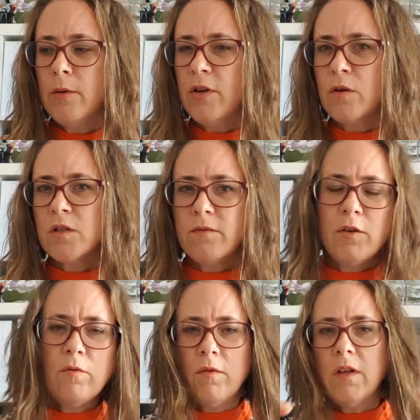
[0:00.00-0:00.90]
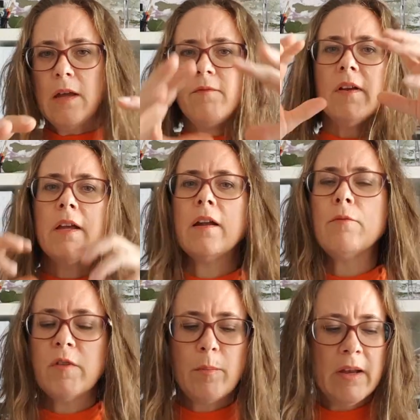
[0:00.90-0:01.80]
because if you keep filling it
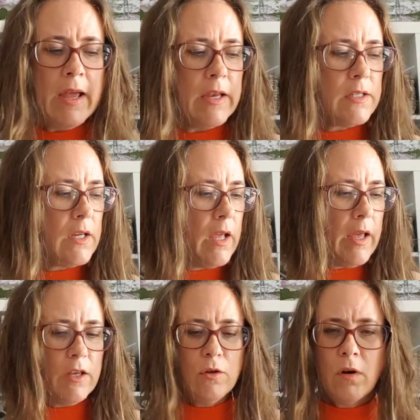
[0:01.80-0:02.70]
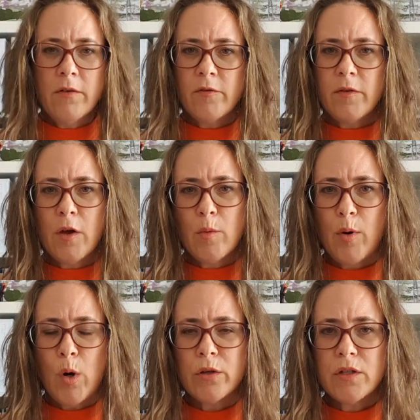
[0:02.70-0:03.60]
up with plants and you overflow the
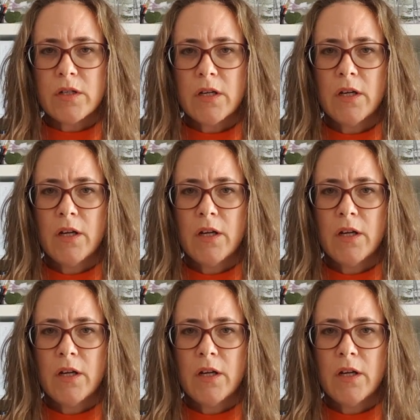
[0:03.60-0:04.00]
pots